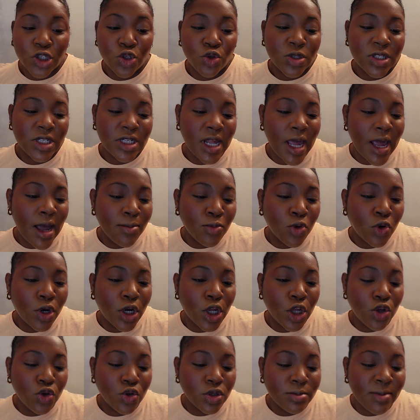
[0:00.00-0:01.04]
So today I'm going to
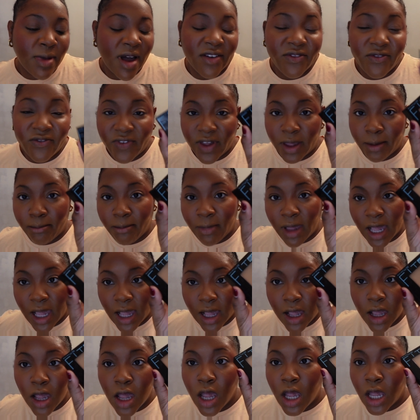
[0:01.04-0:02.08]
use my Fit
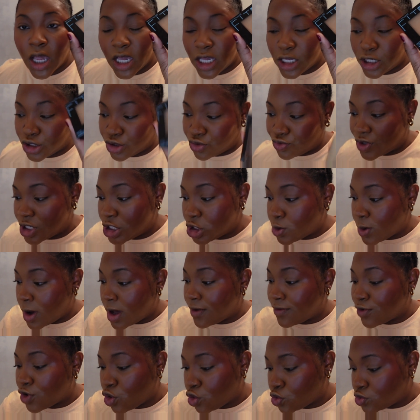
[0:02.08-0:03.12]
Me. It's
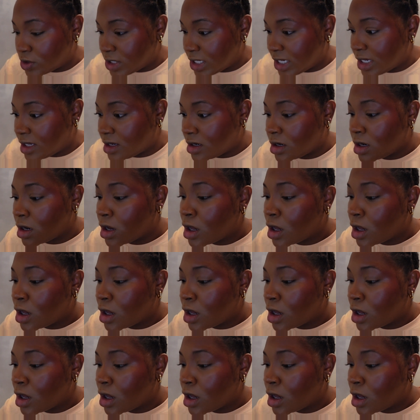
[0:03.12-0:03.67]
312 Golden.